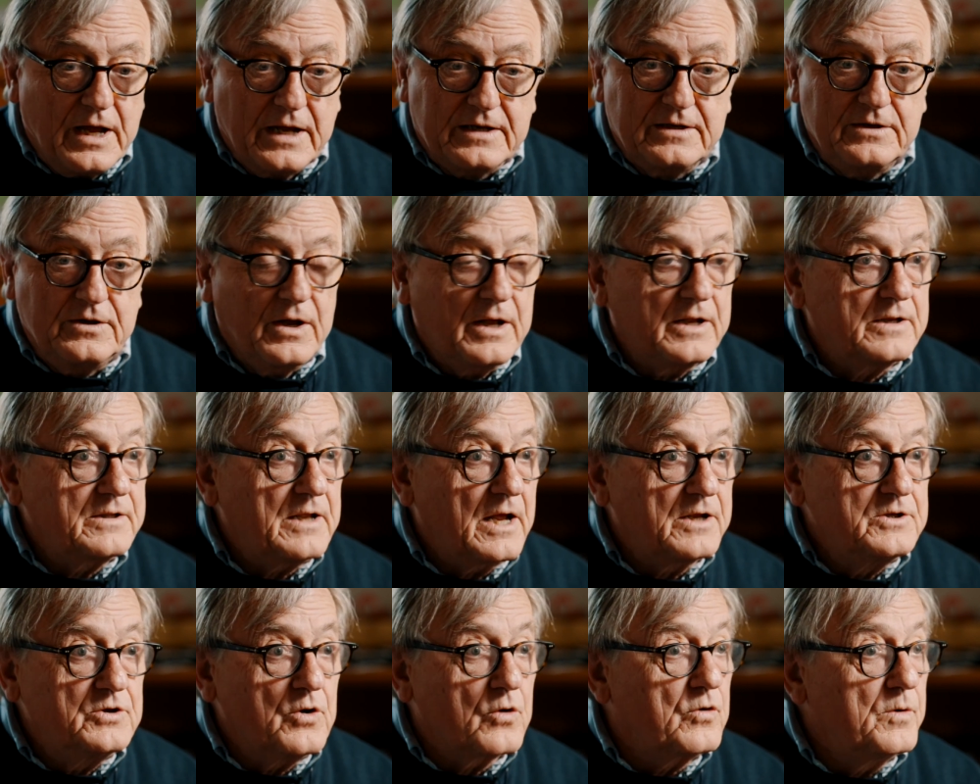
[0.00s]

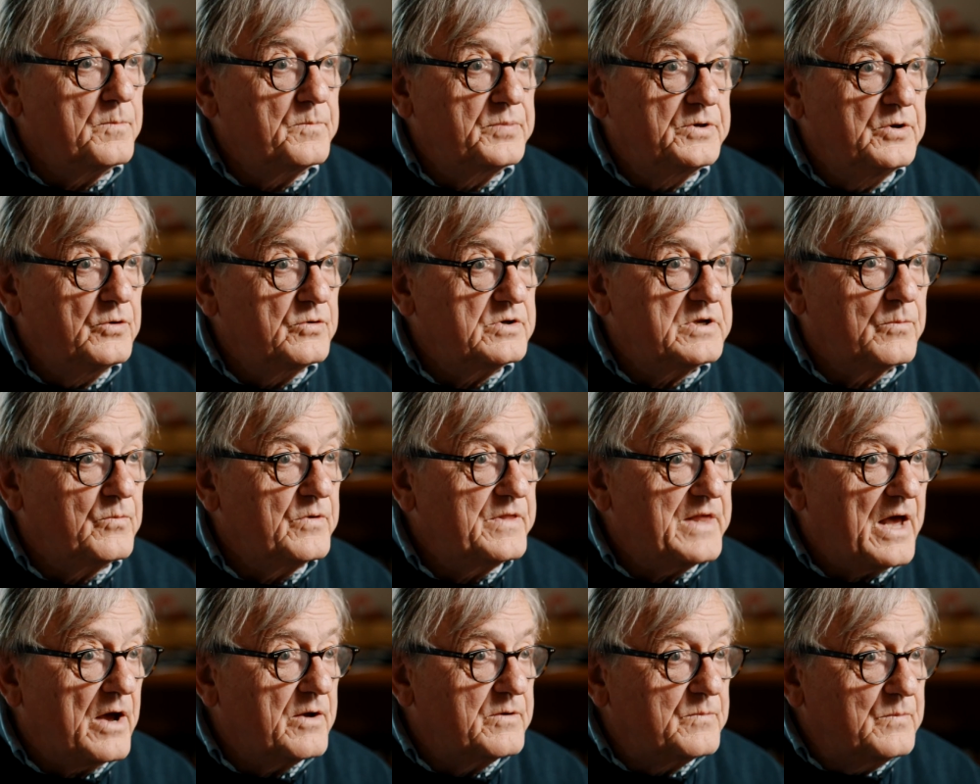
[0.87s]
at your computer
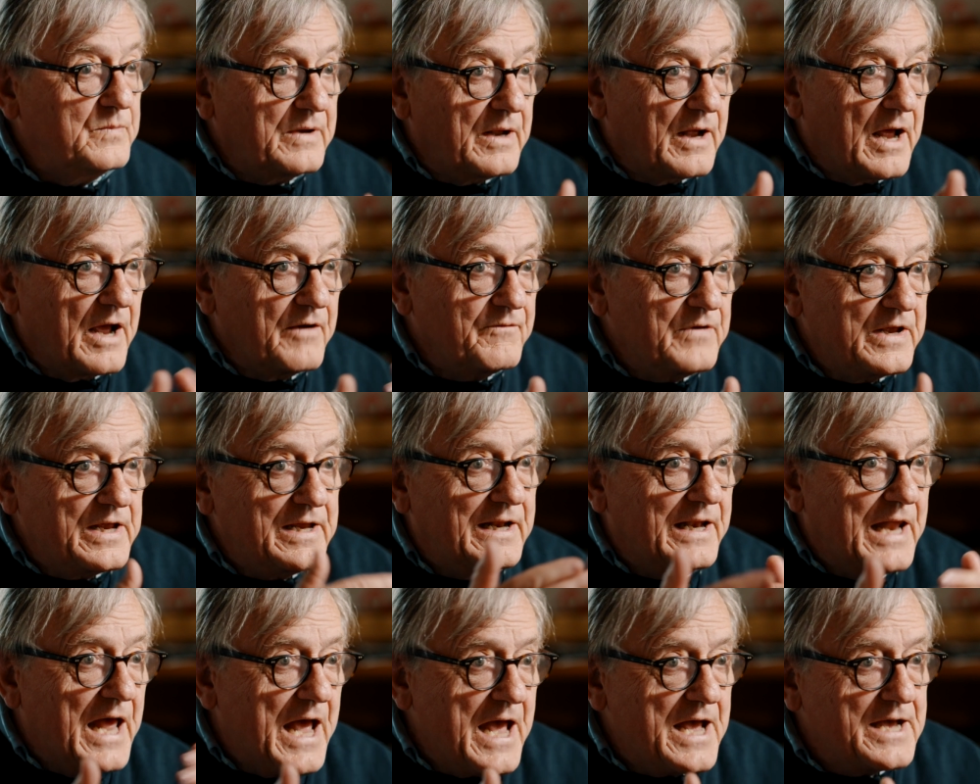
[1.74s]
without having
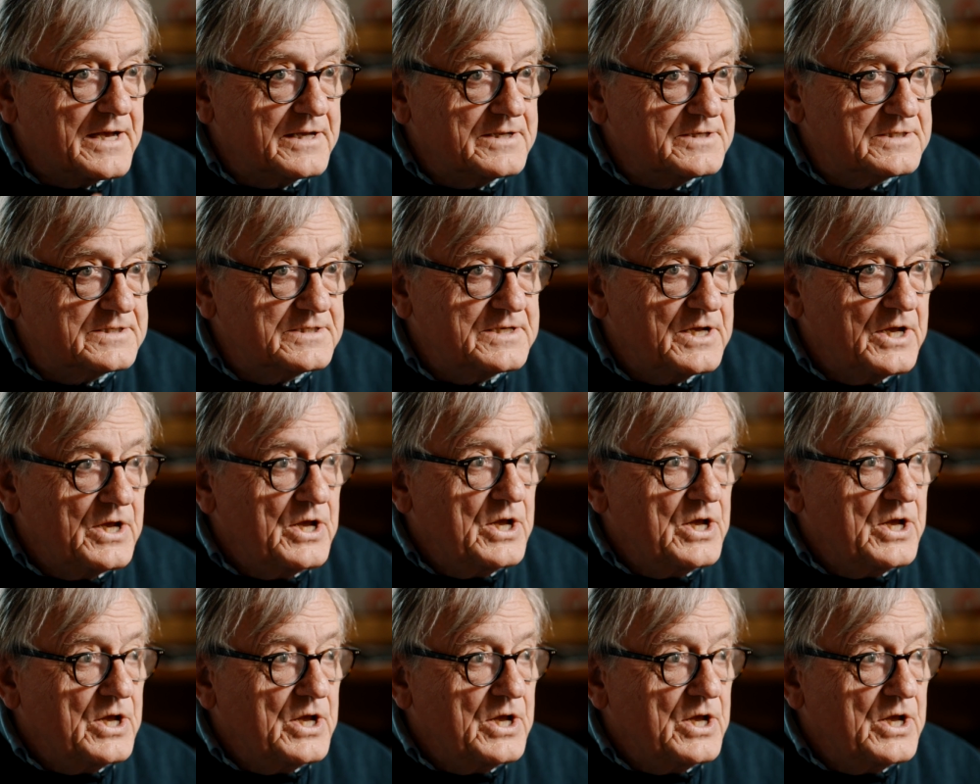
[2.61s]
glares.